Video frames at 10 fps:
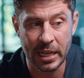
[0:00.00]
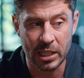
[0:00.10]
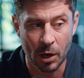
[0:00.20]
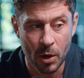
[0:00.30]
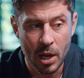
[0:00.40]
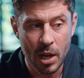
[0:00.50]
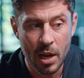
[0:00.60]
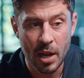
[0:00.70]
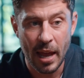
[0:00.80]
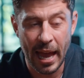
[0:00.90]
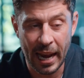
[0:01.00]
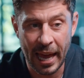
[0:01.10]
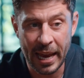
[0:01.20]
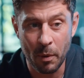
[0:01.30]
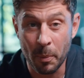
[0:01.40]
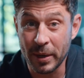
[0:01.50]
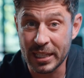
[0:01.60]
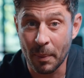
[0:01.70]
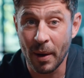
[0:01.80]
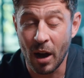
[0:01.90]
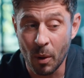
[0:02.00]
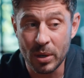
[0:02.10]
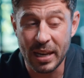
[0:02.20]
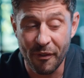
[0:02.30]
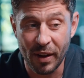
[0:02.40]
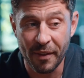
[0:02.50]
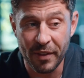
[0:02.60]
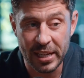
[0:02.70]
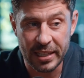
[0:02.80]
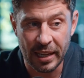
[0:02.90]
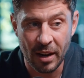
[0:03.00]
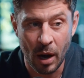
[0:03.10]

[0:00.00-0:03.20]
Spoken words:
So LA would be somewhere I would definitely invest in.